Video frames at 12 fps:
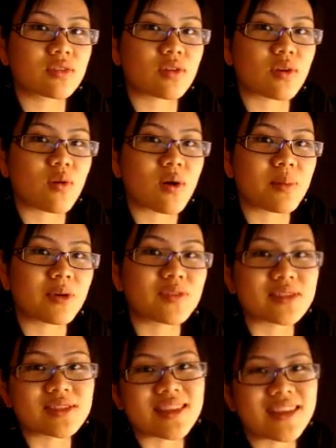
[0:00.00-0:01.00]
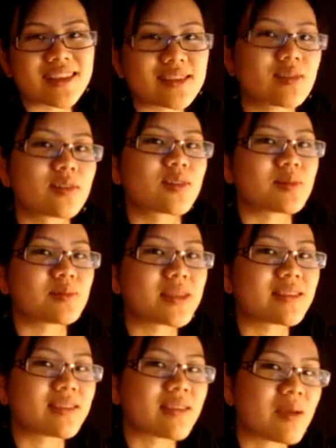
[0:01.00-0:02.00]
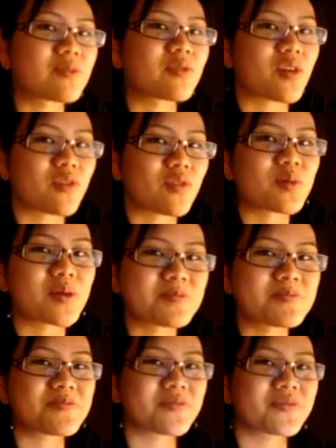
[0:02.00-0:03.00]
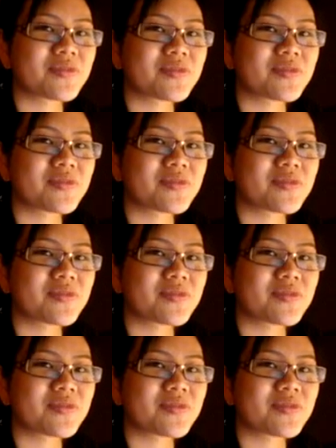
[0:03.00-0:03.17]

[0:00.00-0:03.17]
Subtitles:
So obviously that's not going to be the same for everyone.